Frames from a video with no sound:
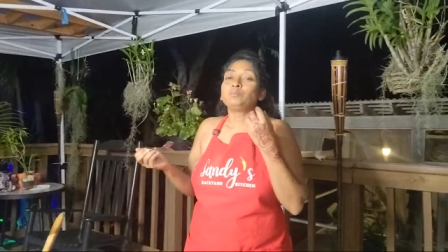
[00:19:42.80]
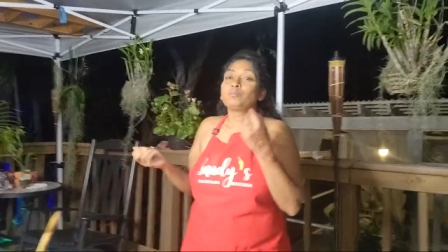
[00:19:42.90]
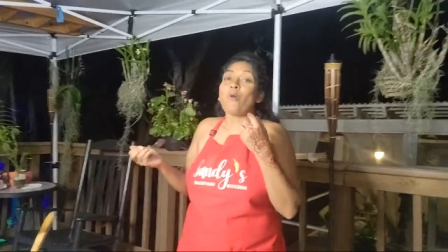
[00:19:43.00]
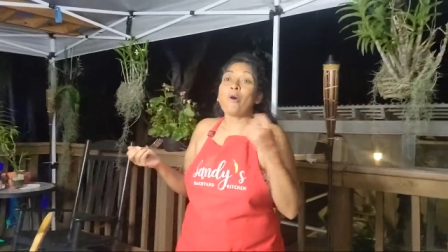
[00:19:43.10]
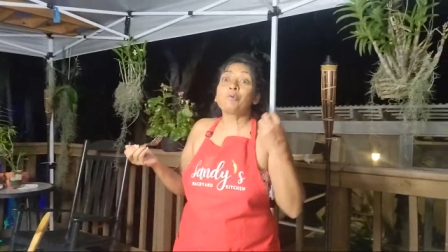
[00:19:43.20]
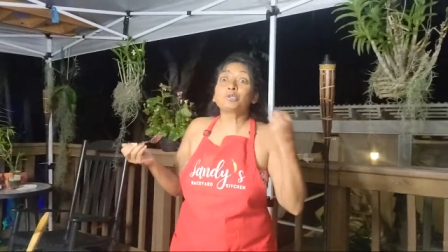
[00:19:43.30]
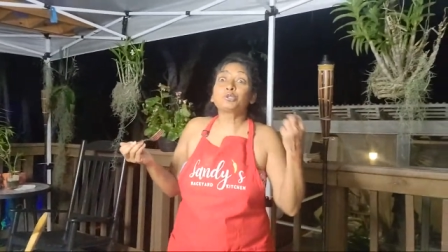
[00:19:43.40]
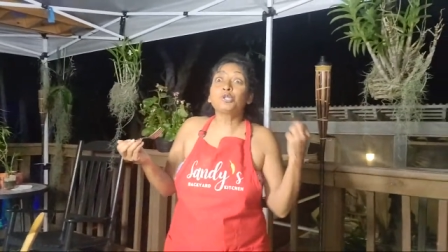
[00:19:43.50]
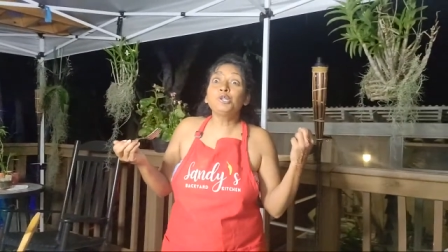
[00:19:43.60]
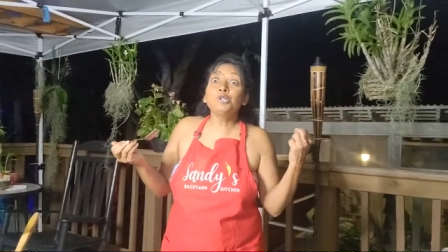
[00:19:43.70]
I was
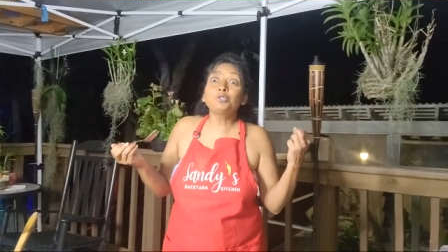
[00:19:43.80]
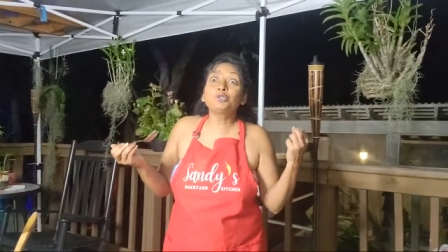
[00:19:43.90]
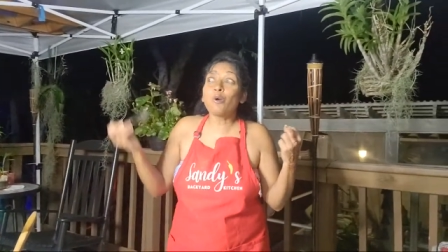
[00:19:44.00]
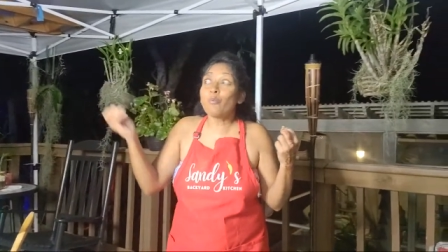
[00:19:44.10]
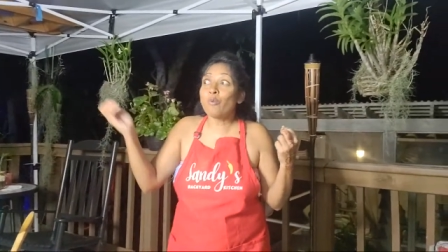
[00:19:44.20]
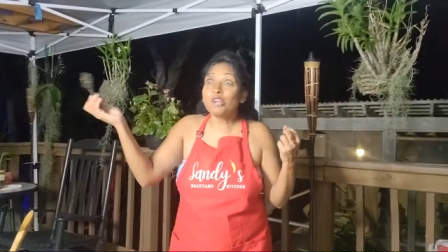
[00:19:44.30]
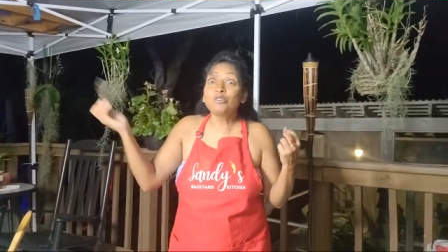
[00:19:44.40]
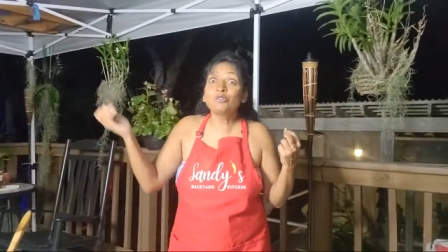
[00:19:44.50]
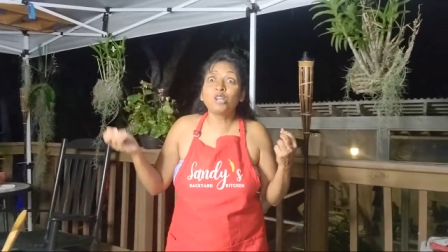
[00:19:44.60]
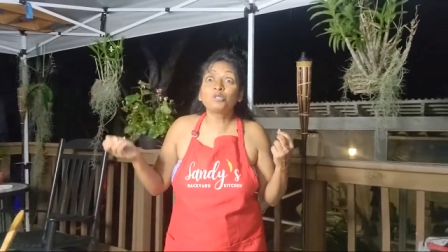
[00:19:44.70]
stealing some while you
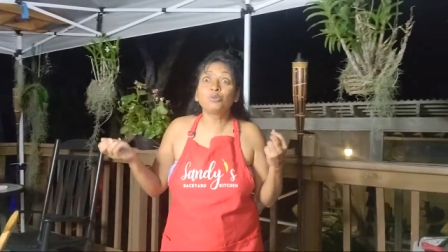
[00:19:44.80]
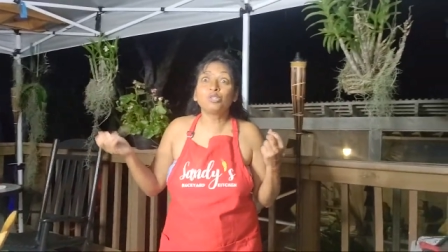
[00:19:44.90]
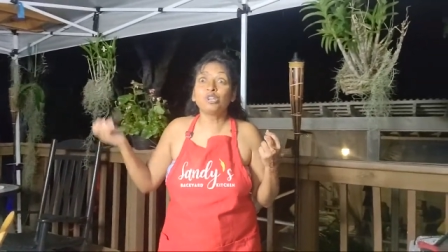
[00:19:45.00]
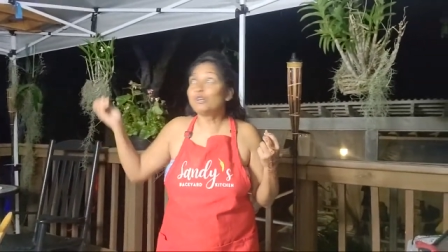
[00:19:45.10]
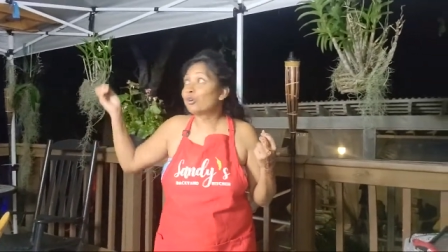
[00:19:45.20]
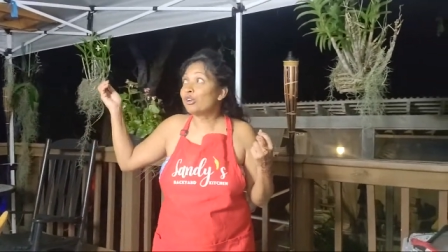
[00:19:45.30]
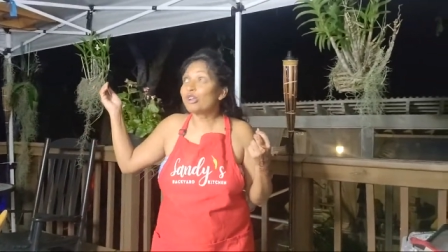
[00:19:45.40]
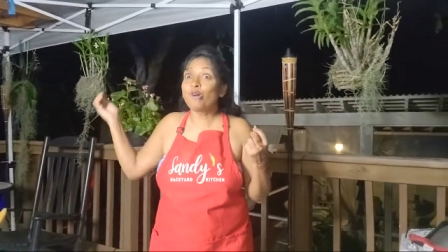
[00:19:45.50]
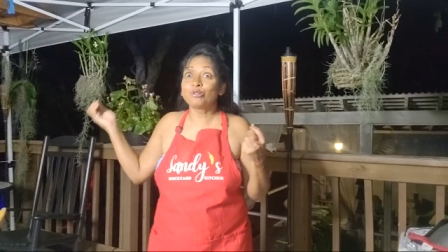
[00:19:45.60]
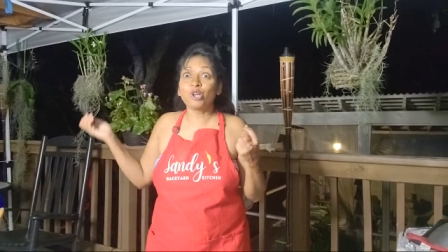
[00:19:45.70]
guys were there looking
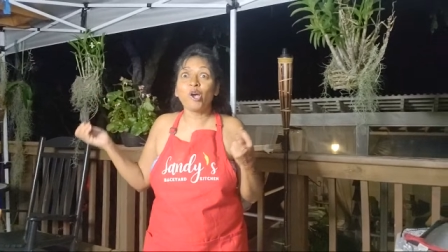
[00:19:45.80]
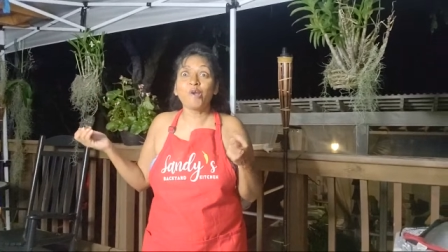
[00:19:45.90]
outside.